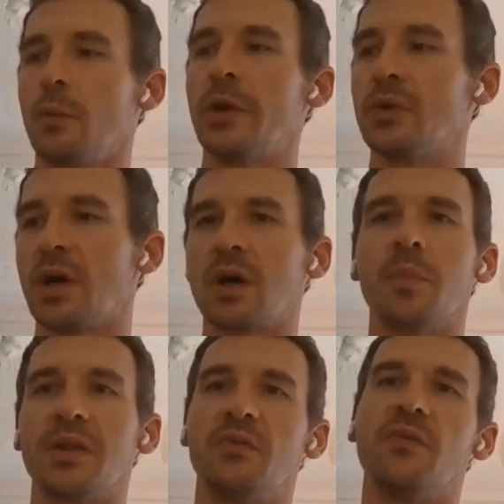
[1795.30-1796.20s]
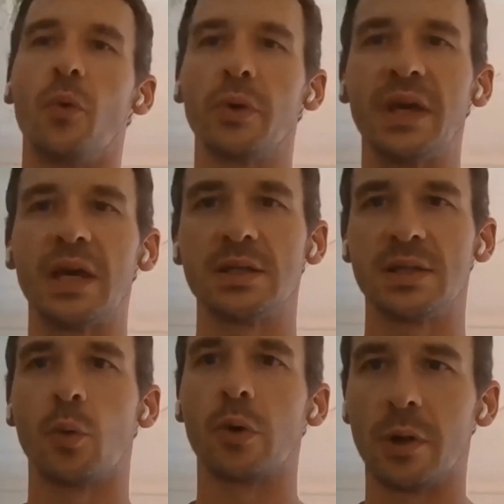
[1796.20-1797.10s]
We don't talk about the 4
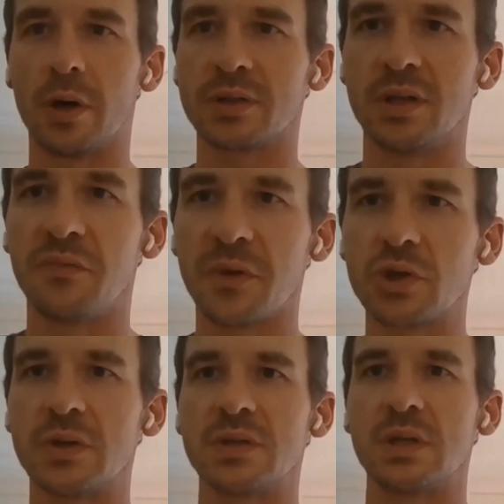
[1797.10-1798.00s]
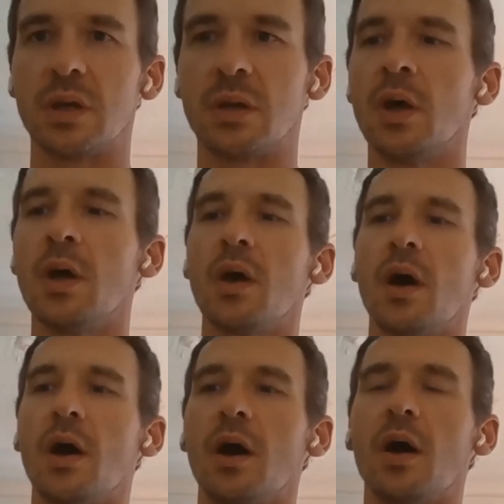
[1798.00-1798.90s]
days that were lost in efficiency,
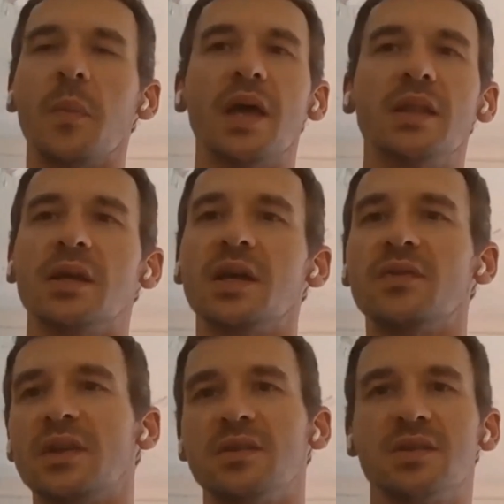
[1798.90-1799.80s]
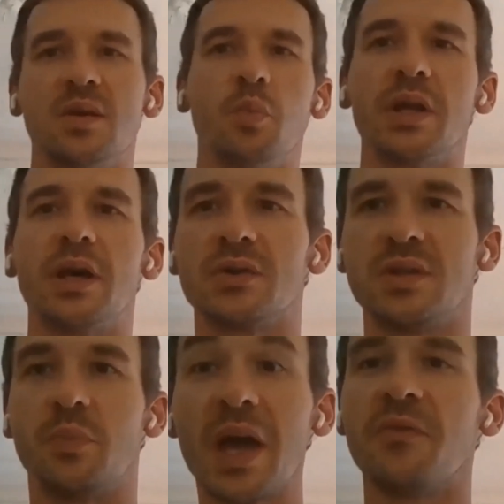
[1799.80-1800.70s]
and then give that to somebody else
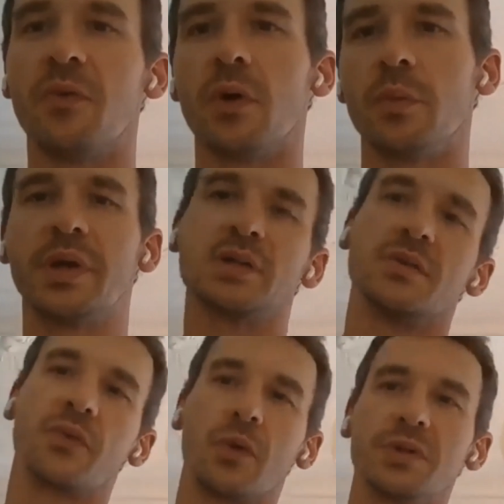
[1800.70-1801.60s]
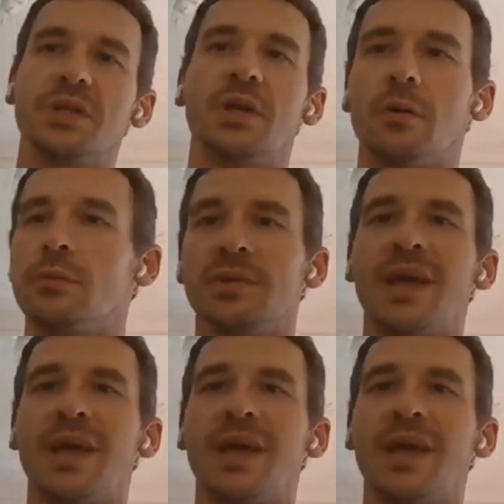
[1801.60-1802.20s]
to pay for, because of course,